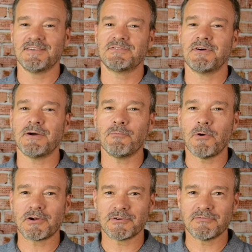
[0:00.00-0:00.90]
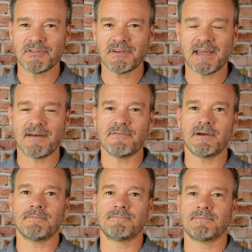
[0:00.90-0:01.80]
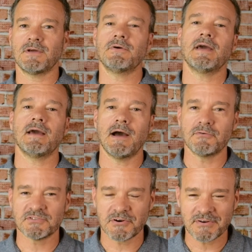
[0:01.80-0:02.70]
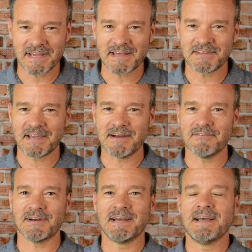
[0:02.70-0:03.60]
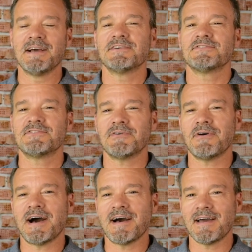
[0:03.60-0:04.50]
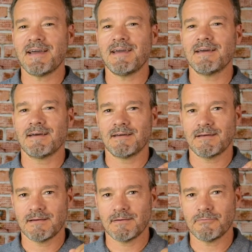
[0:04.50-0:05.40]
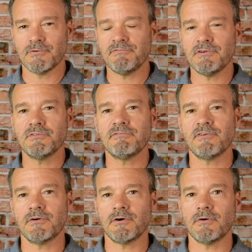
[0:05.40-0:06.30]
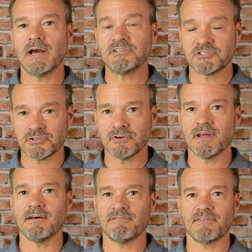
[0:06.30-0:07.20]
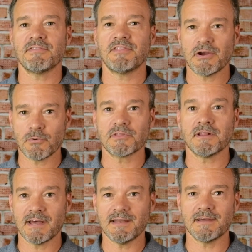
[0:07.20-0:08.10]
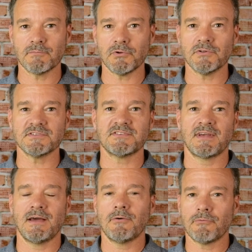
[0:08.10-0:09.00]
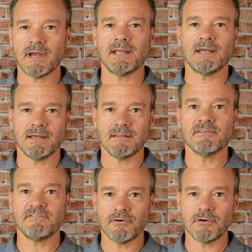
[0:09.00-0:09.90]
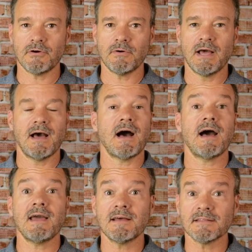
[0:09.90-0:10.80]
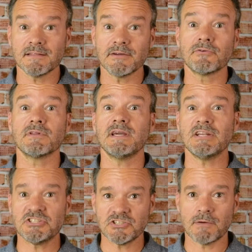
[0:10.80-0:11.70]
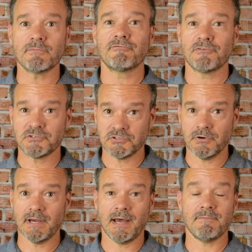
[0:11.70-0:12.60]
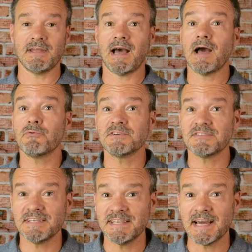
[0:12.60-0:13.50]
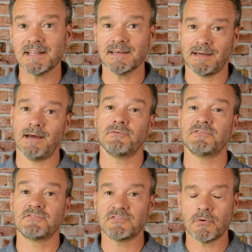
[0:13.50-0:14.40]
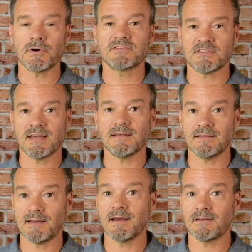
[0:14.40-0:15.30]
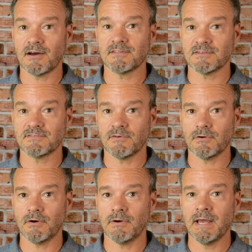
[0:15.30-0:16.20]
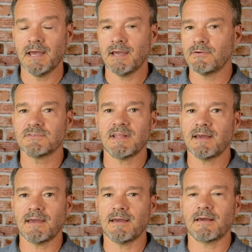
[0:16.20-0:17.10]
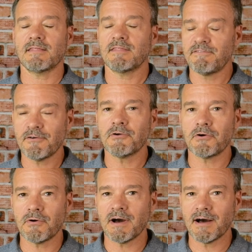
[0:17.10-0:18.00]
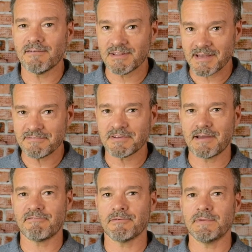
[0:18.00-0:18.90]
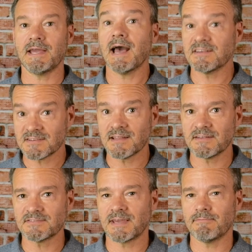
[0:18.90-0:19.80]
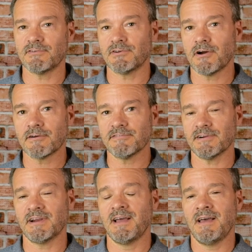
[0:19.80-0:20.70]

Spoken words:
So I walked over to the camera. Okay, I was already at the camera. So I reviewed the photo, and sure enough, there were the lightning bolts right in the photo. I literally jumped for joy. I mean, I was yelling. I was so excited that I had got this photo. It was like the photo of a lifetime for me as a landscape photographer.